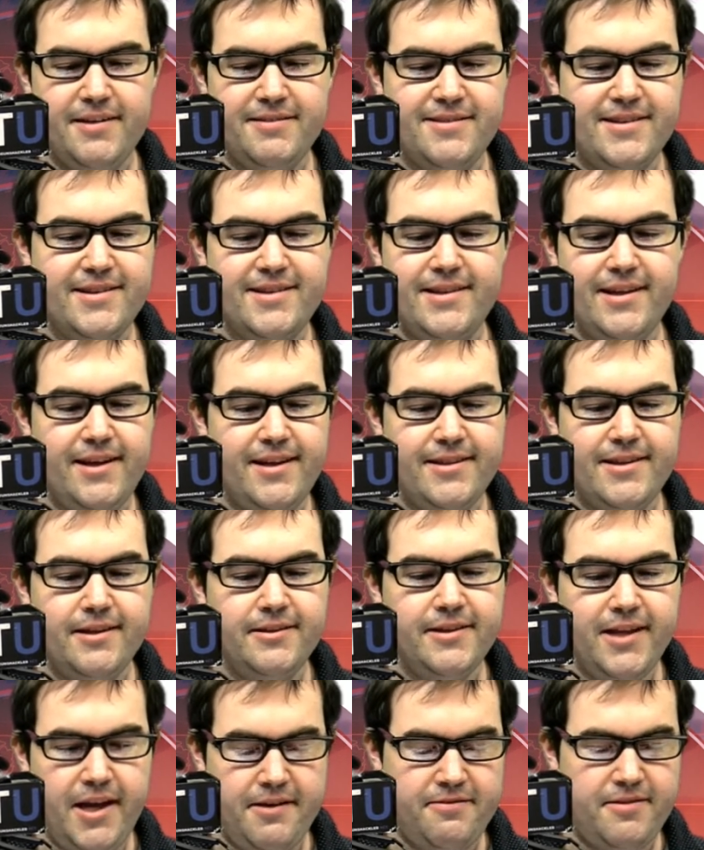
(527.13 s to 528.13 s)
the the
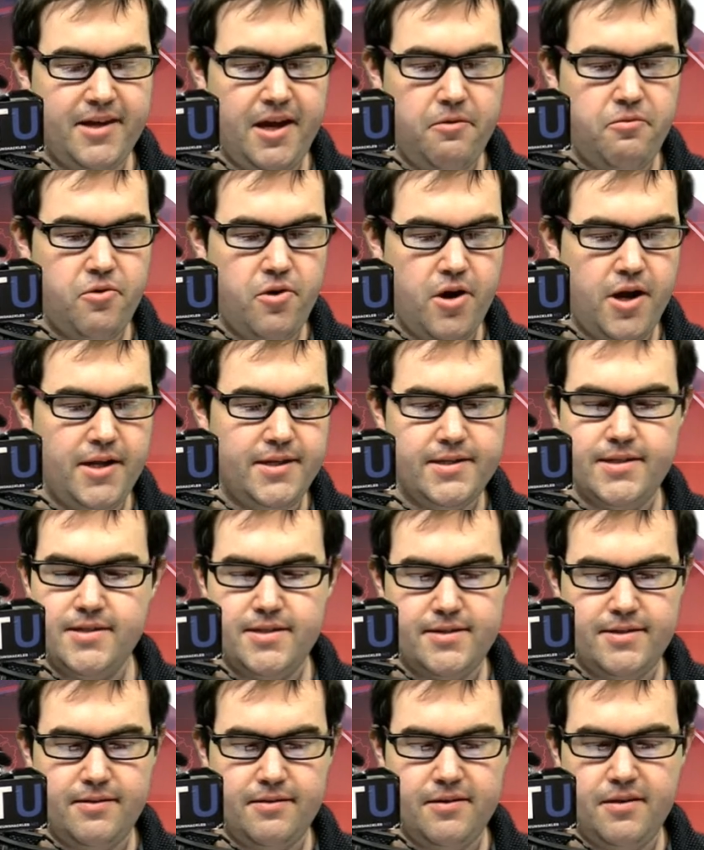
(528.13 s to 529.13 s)
left they want
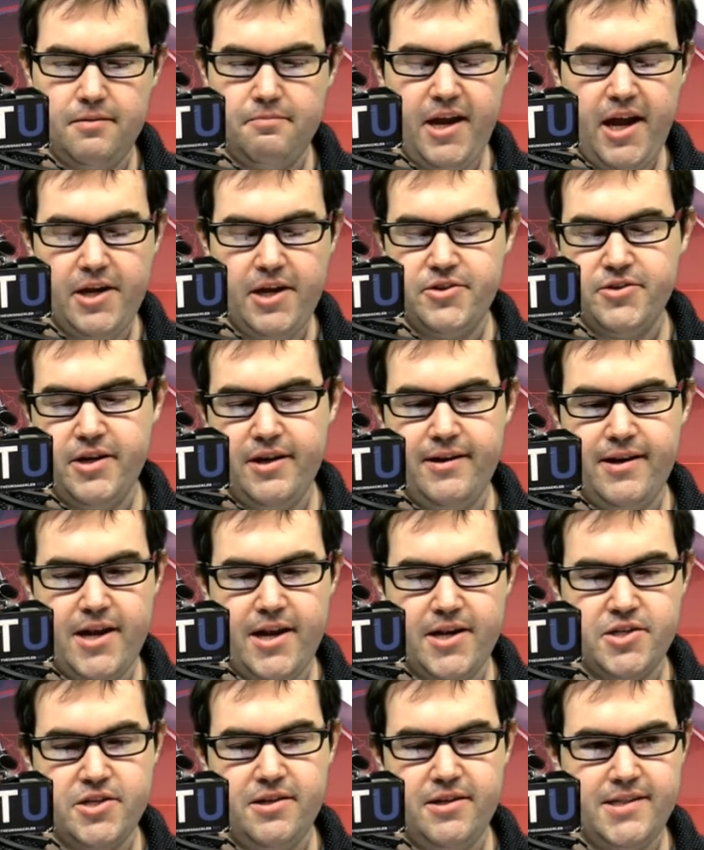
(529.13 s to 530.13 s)
patriot
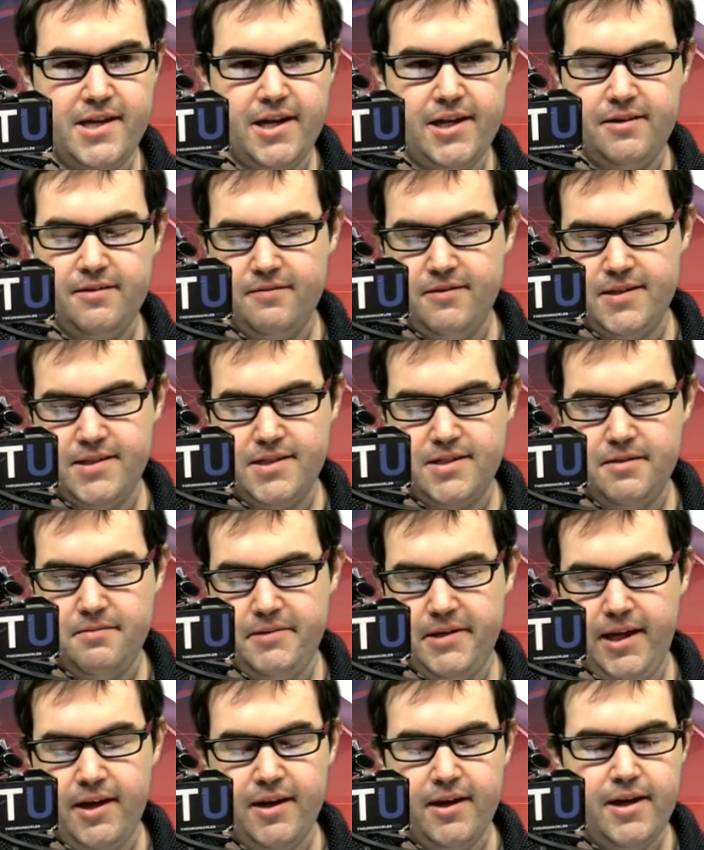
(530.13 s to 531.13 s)
nationalist activists to
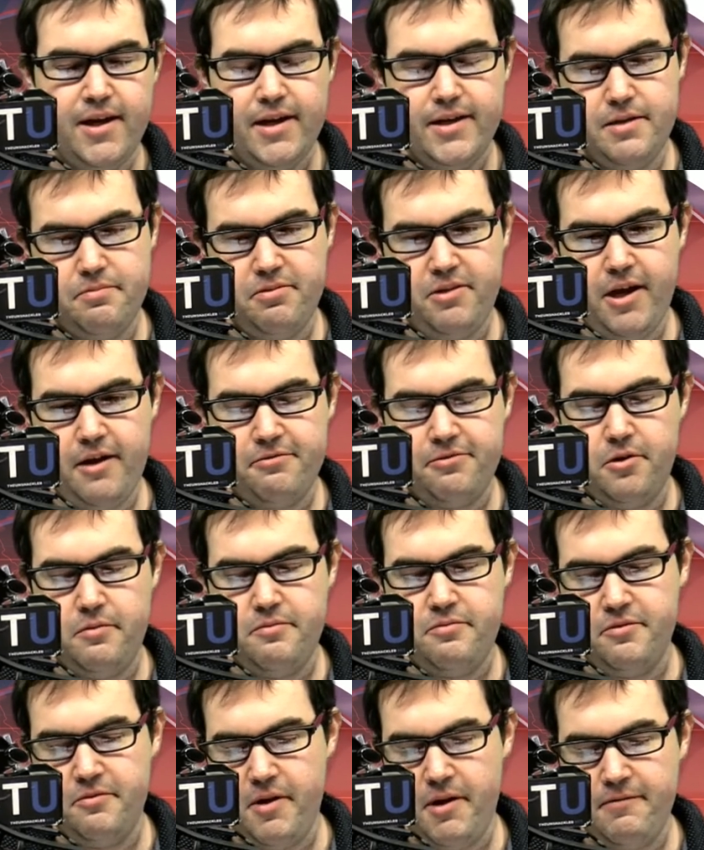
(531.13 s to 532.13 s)
be deplatformed
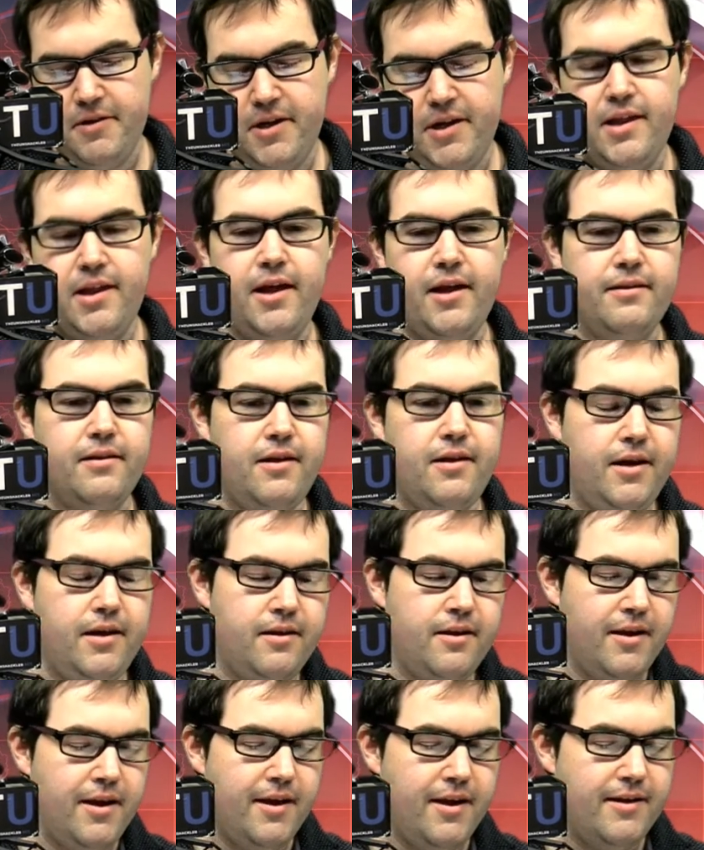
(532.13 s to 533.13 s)
from everything they
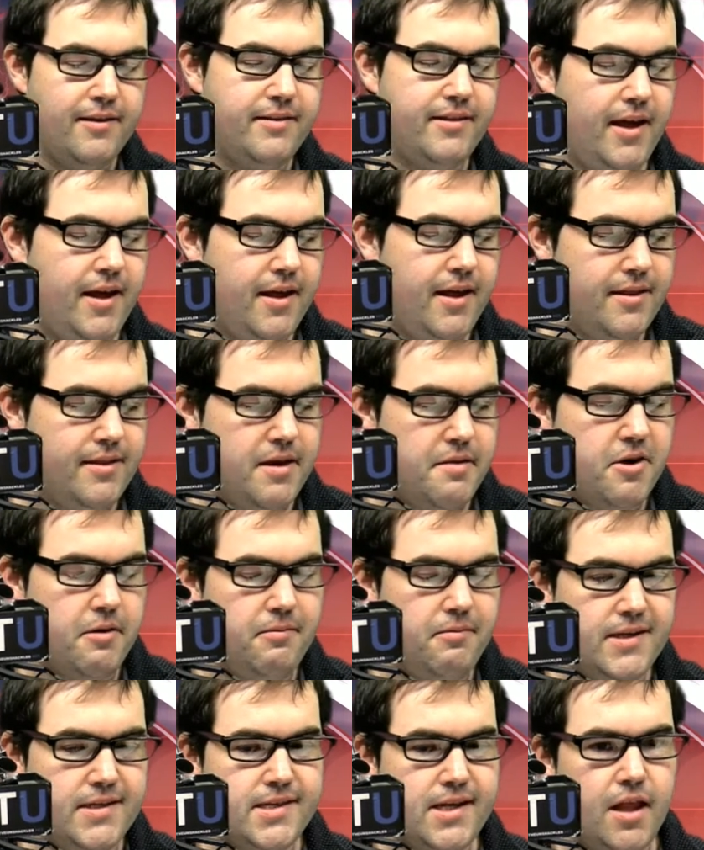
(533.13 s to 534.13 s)
they're, they're
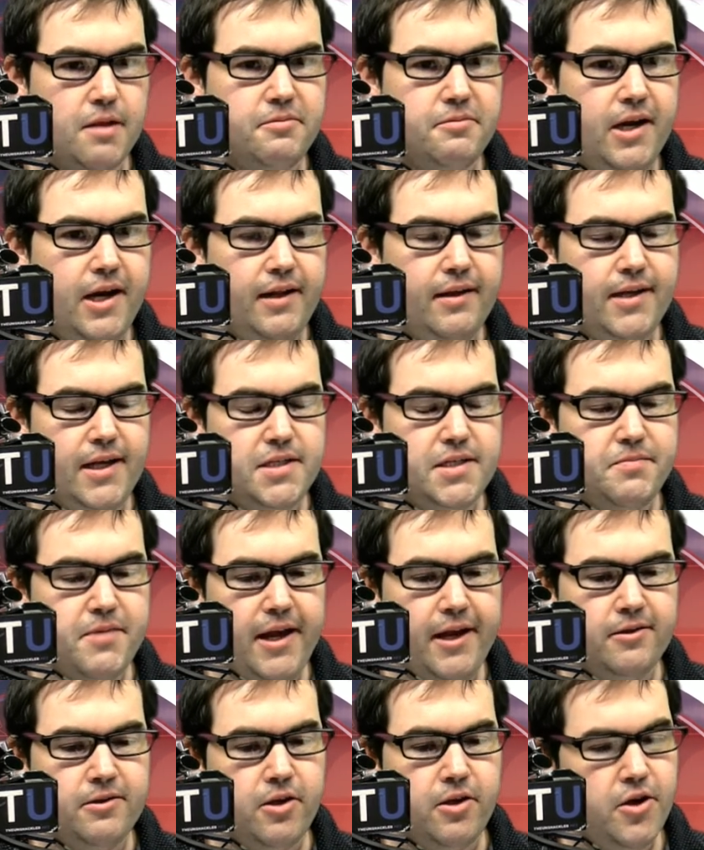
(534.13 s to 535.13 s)
probably celebrating these
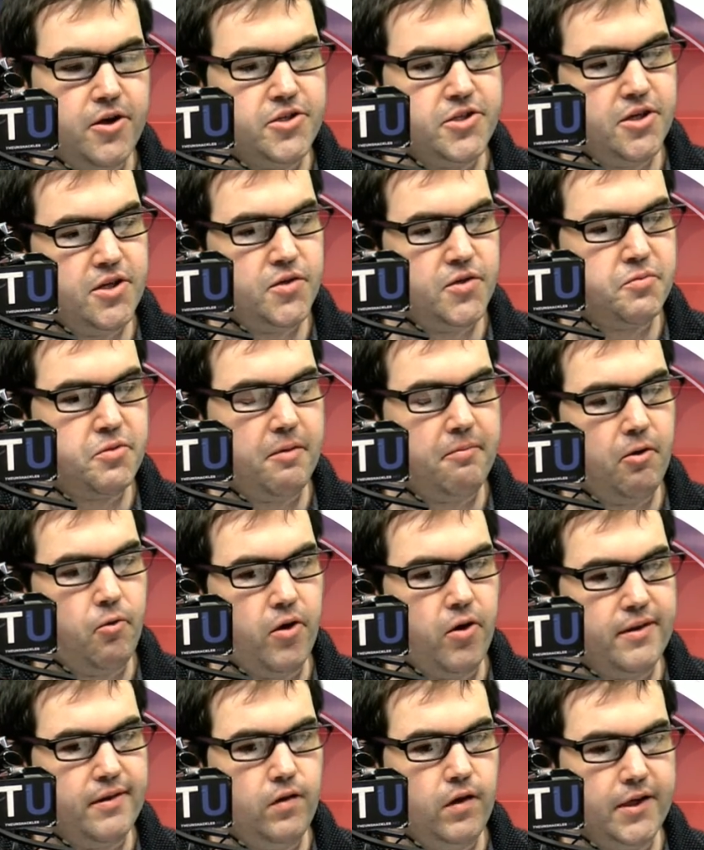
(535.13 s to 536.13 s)
bank closures, probably
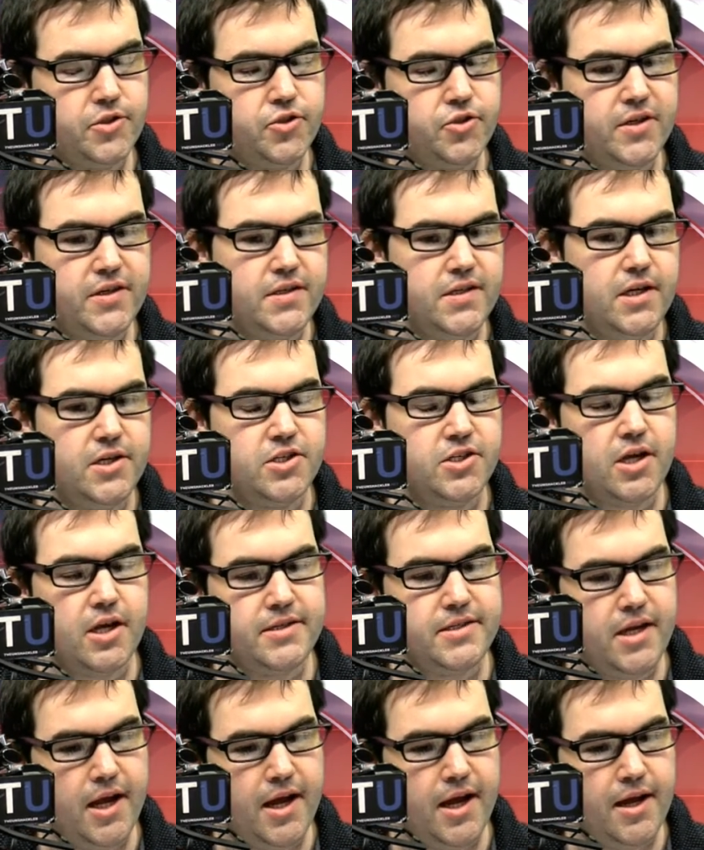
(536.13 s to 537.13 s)
want the electricity shut
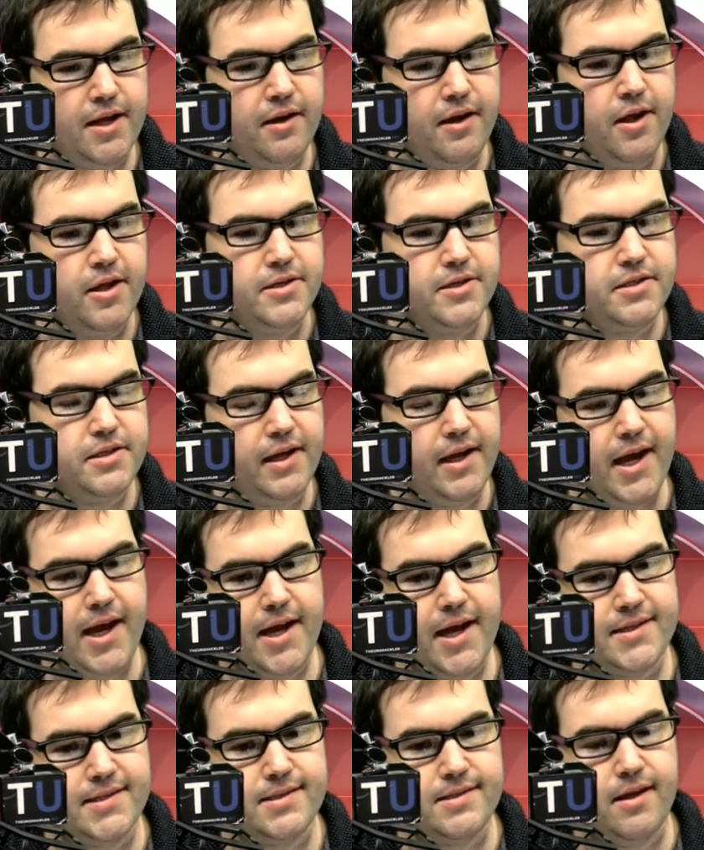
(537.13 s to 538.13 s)
down to your
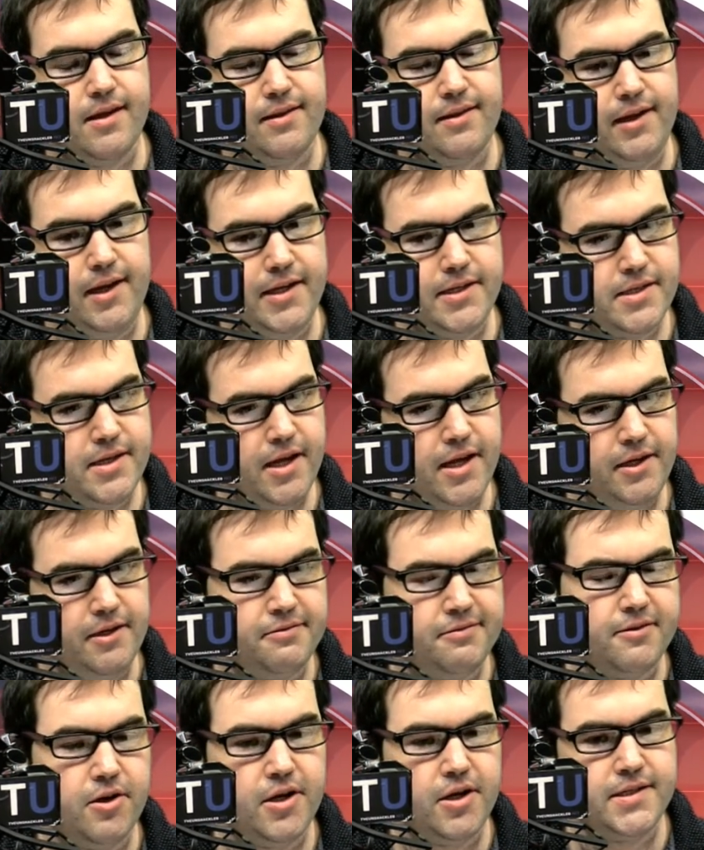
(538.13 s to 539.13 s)
house, the, the internet, your
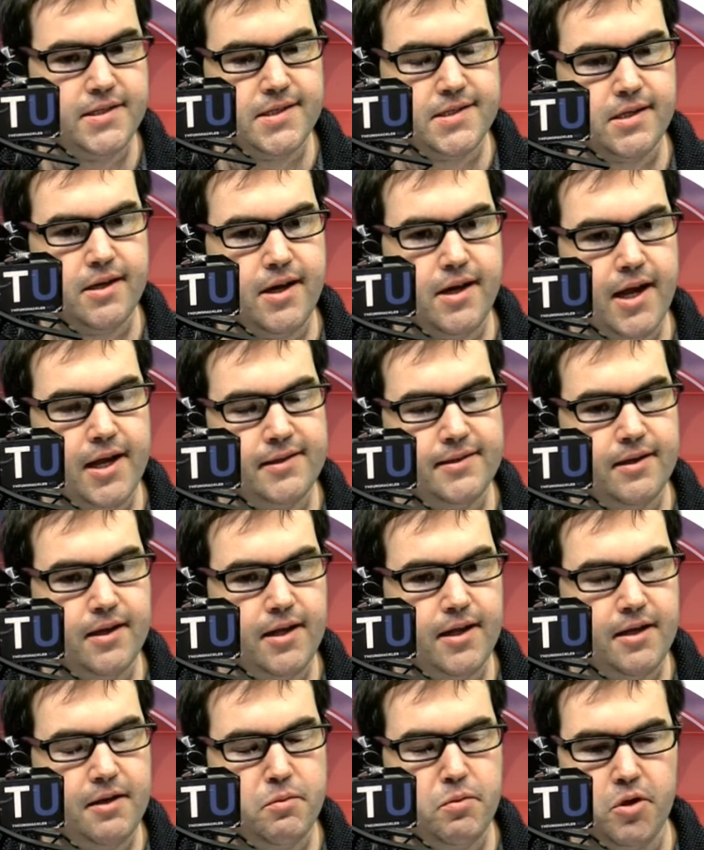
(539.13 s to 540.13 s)
phone
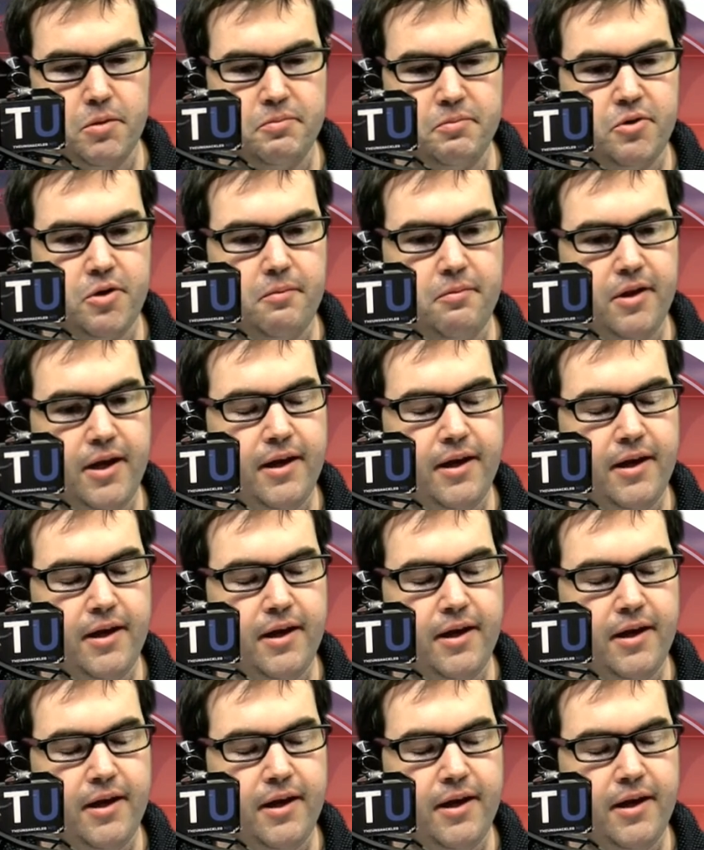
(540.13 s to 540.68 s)
disconnected, or probably